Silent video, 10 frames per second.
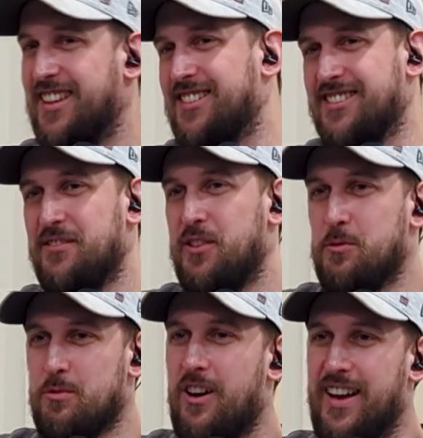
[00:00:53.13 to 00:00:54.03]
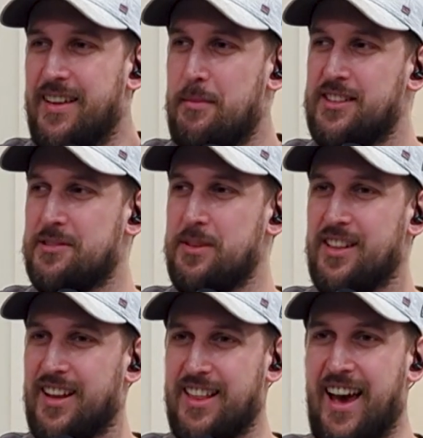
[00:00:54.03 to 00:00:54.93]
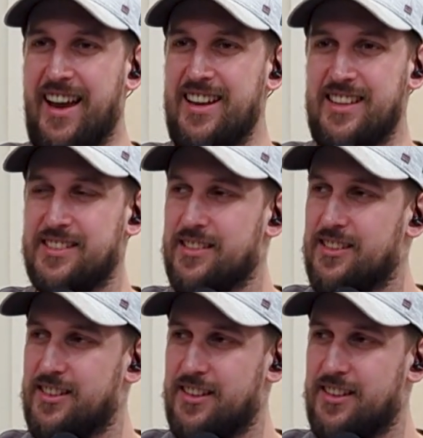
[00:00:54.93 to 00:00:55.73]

That doesn't feel right. That means it'd be in like the 80s.